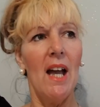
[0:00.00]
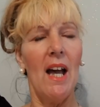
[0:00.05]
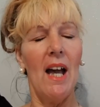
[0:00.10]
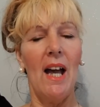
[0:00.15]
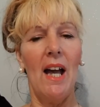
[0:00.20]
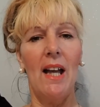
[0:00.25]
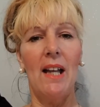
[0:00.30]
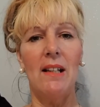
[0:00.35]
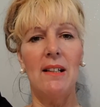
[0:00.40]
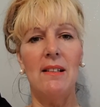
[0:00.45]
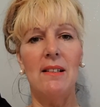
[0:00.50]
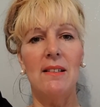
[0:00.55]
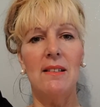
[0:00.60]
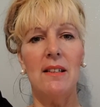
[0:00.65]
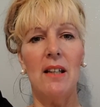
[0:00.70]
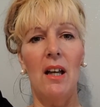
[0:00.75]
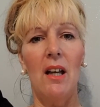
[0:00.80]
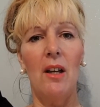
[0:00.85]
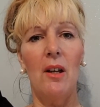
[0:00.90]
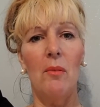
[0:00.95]

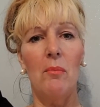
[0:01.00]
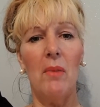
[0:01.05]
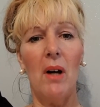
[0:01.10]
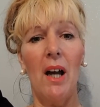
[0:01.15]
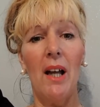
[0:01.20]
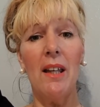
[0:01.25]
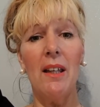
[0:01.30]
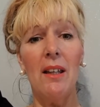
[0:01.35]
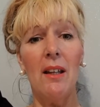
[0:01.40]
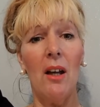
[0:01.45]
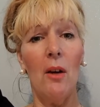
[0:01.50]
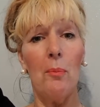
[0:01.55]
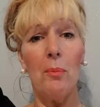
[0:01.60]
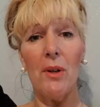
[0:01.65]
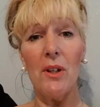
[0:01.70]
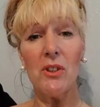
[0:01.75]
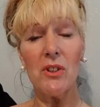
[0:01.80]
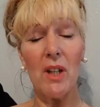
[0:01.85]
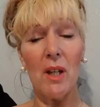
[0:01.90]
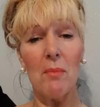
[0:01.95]
And I
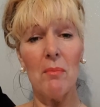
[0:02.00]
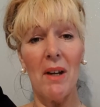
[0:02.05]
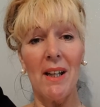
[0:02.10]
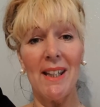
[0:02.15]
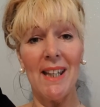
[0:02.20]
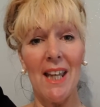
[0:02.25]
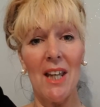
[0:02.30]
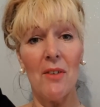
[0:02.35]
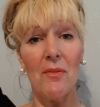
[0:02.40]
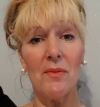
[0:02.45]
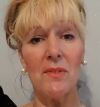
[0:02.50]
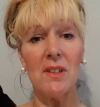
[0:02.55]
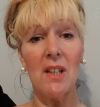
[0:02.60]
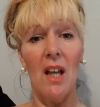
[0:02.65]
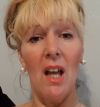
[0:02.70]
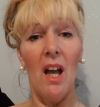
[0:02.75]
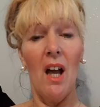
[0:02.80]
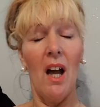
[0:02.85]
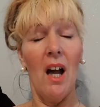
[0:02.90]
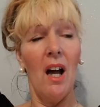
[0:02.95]
appreciate my gift.
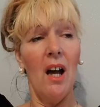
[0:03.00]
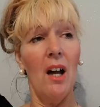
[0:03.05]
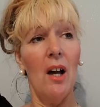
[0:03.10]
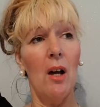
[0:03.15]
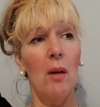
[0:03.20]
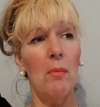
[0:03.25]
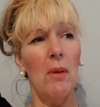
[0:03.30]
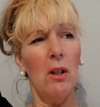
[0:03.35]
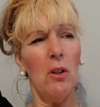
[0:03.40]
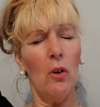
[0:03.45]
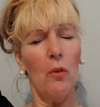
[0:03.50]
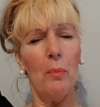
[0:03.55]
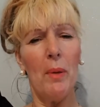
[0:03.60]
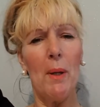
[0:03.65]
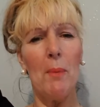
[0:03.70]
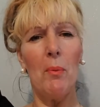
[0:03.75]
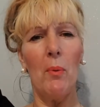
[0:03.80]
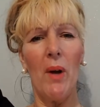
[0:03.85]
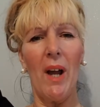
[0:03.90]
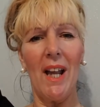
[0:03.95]
A lot of
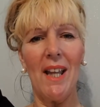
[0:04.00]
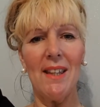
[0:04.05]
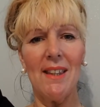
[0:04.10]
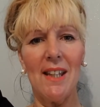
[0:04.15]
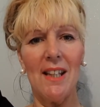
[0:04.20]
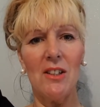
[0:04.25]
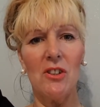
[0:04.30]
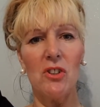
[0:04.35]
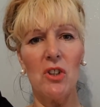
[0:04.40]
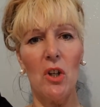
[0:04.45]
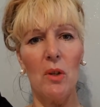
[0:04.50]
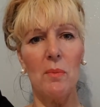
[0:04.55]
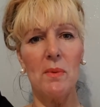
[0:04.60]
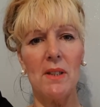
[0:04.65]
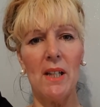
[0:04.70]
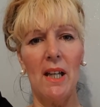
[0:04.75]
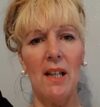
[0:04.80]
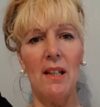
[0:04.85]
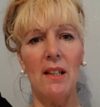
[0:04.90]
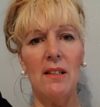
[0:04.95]
people hate their
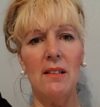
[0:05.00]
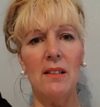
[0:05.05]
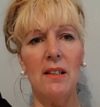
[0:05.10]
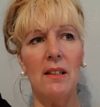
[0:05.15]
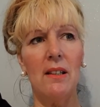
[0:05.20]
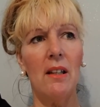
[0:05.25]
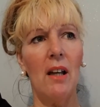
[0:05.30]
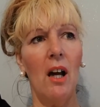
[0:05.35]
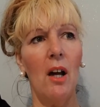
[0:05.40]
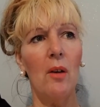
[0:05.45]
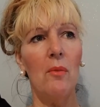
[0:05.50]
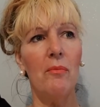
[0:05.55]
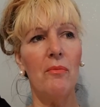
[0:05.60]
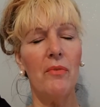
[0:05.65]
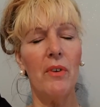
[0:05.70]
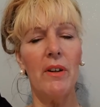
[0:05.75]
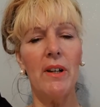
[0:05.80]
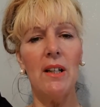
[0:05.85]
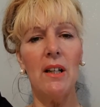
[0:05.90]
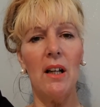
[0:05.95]
jobs, and I'm
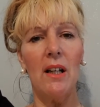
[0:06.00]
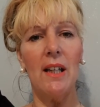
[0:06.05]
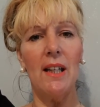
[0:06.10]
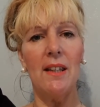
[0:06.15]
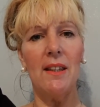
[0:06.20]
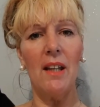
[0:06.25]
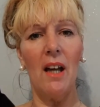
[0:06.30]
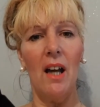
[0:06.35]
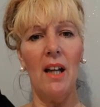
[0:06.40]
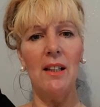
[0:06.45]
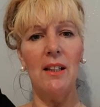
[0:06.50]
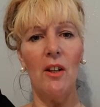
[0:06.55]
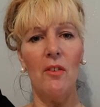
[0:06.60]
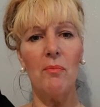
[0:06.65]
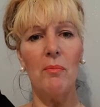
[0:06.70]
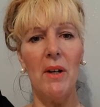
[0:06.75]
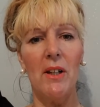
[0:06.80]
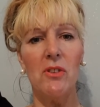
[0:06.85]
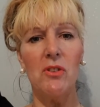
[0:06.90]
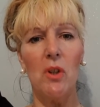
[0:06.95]
very lucky that I
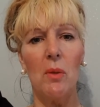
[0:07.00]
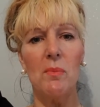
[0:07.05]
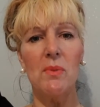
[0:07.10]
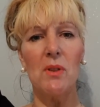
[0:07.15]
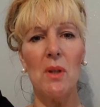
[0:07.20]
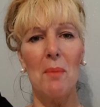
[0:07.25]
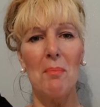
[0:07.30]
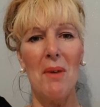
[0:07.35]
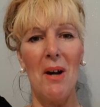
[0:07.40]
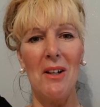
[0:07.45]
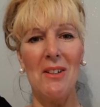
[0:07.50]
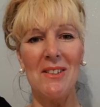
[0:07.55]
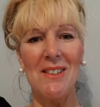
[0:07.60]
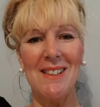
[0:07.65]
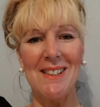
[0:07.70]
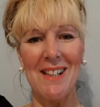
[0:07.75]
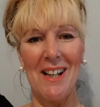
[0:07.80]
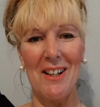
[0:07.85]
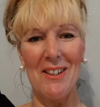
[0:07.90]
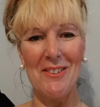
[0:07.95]
love my job so much.
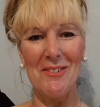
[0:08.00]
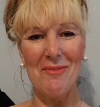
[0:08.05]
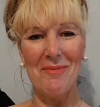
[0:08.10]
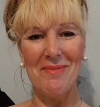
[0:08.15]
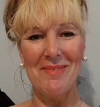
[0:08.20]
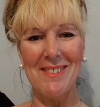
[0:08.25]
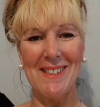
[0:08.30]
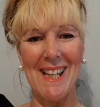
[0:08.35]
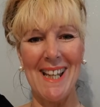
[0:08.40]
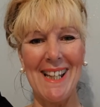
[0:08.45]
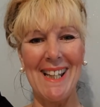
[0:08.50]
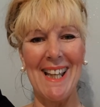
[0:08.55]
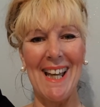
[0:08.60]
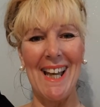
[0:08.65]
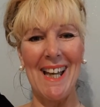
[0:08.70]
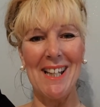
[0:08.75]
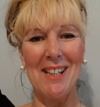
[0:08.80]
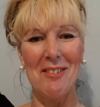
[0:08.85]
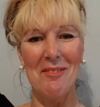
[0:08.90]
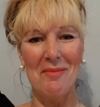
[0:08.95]
So take
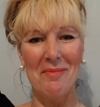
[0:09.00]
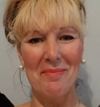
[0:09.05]
care.